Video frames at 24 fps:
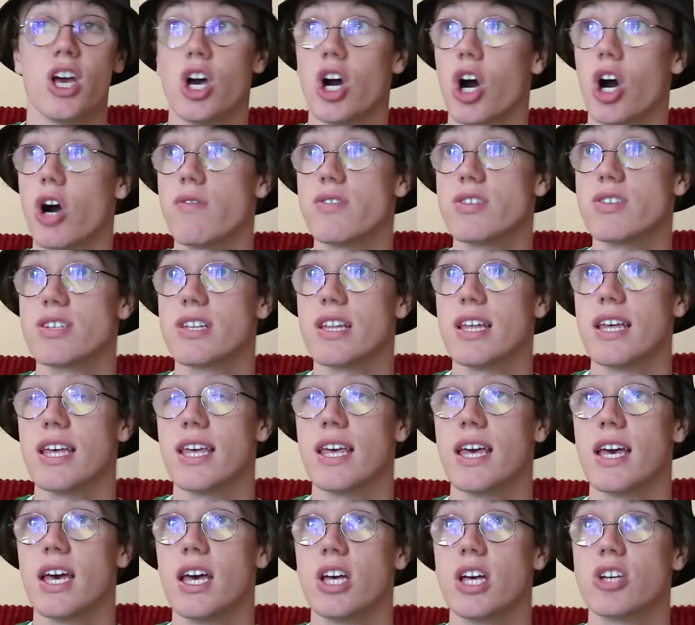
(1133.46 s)

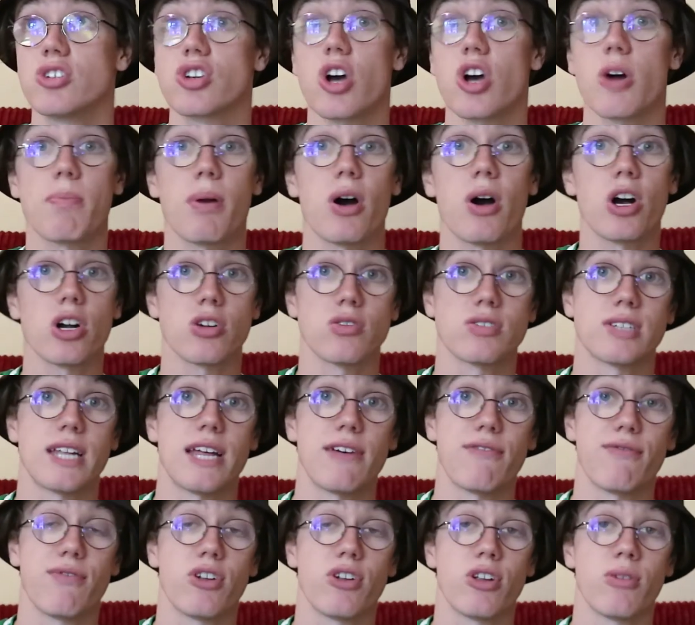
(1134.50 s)
Obviously, Scott Parker has
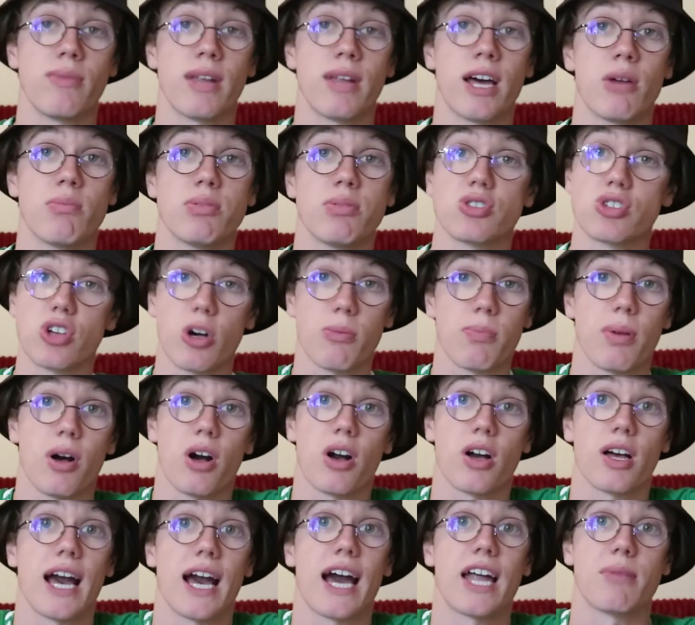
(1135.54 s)
left Fulham now, but Scott
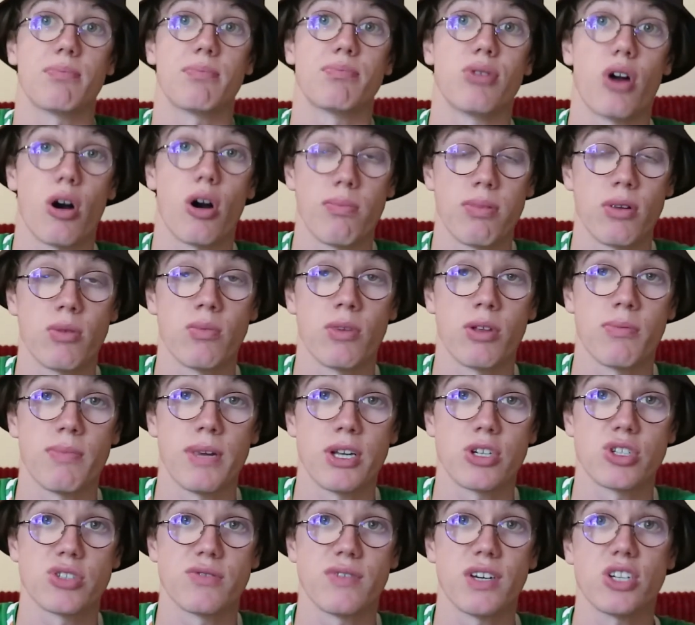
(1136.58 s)
Parker had a problem with
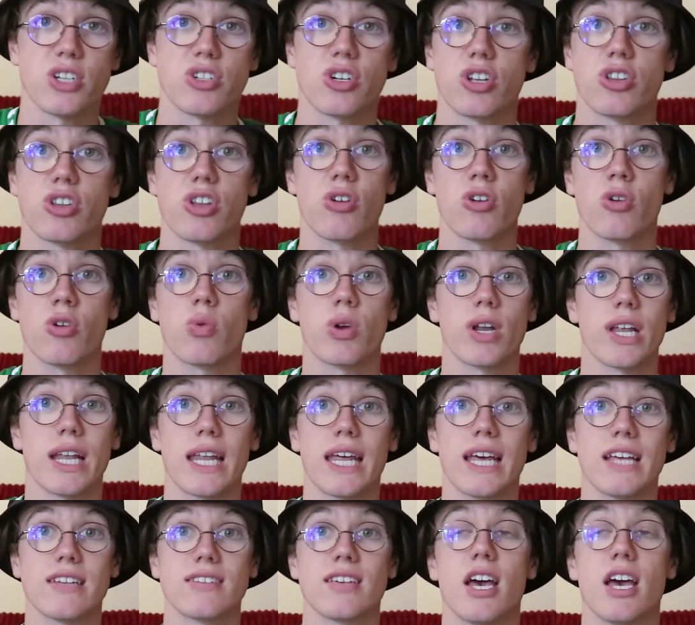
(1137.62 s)
Mitrovic. I don't know what it
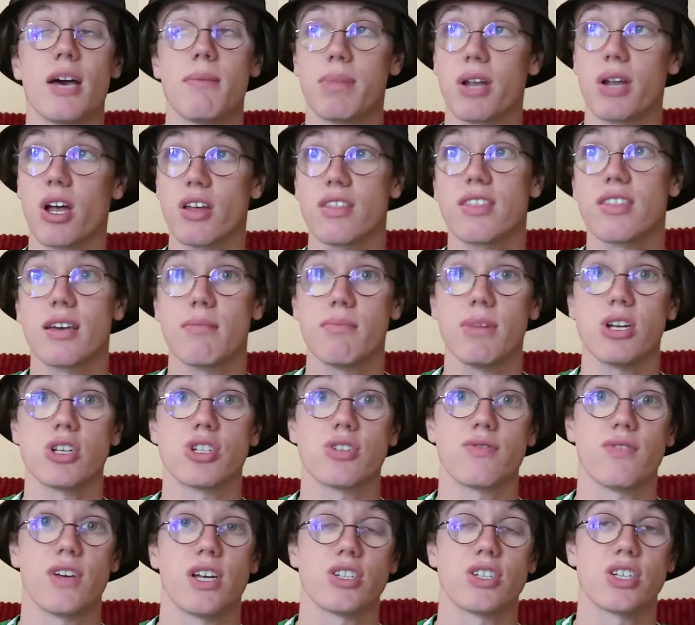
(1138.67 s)
is, but I think
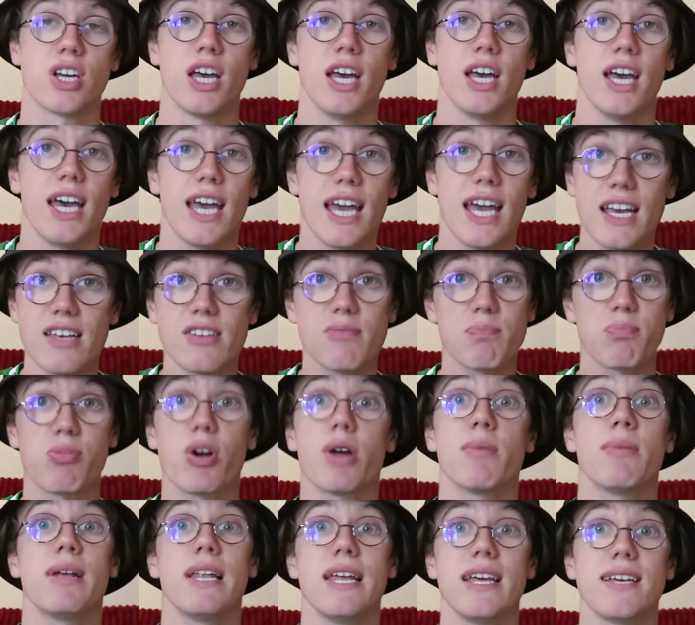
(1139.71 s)
Mitrovic is
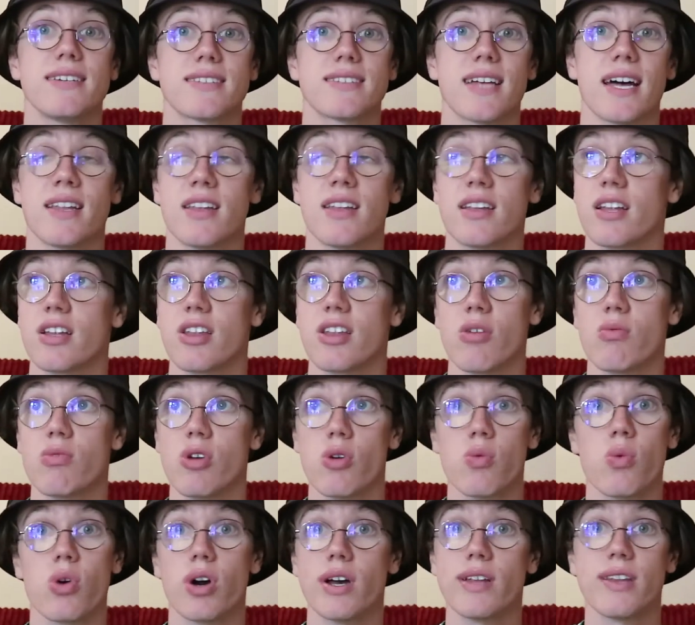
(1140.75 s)
Premier League standard. I don't know
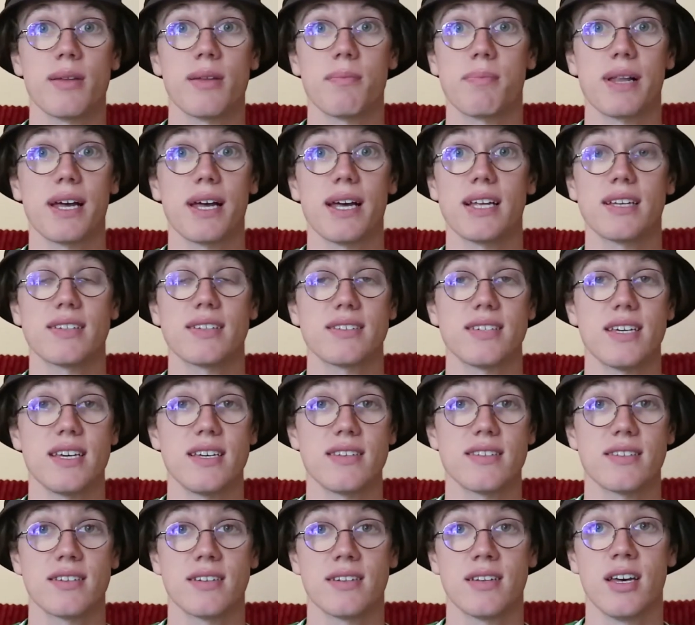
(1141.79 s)
why he didn't play last
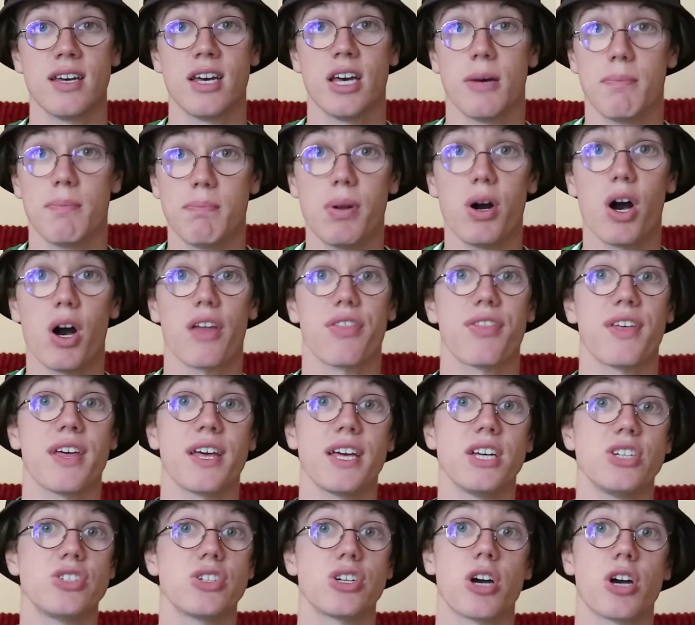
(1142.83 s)
season, but I think
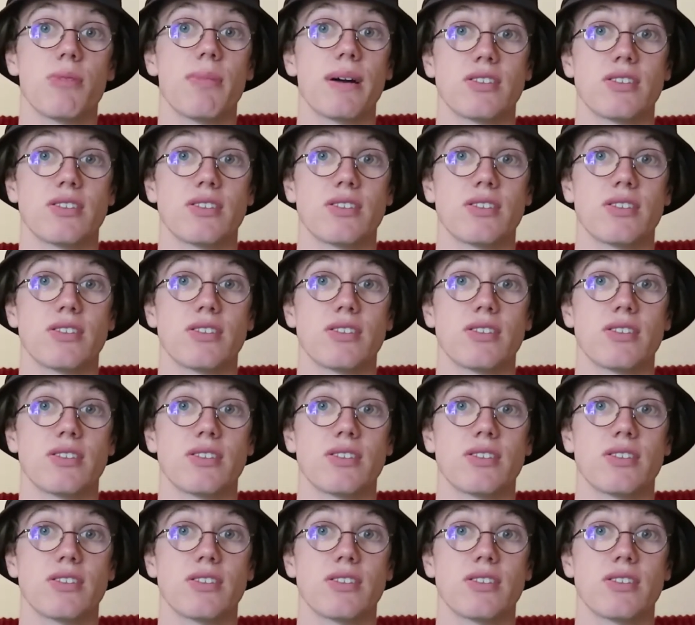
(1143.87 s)
he should go back